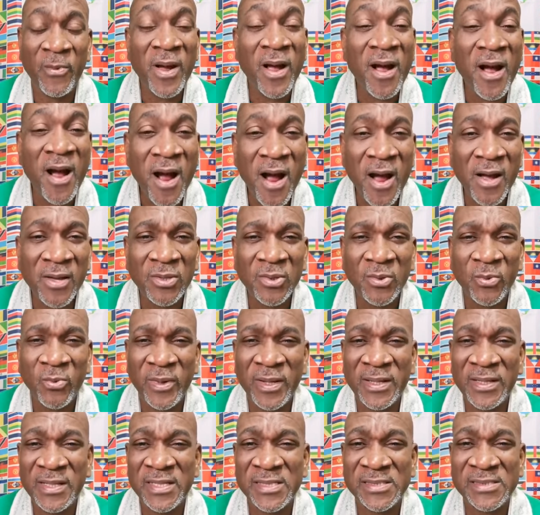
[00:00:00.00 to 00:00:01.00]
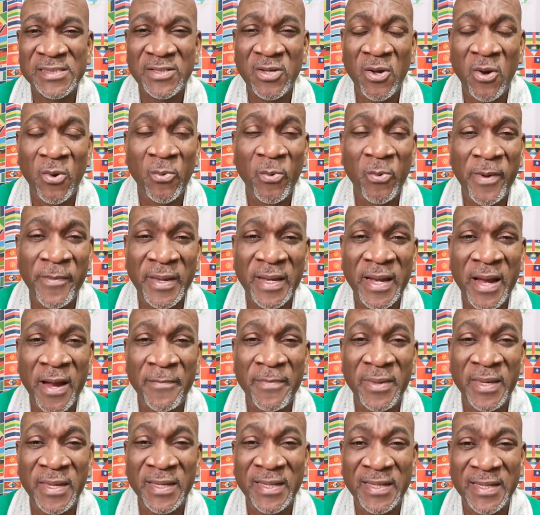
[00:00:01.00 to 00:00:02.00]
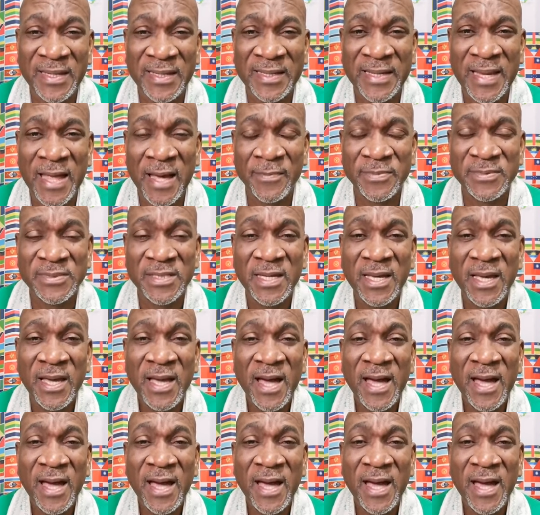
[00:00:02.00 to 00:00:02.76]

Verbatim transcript: Where are you when these young women are being kidnapped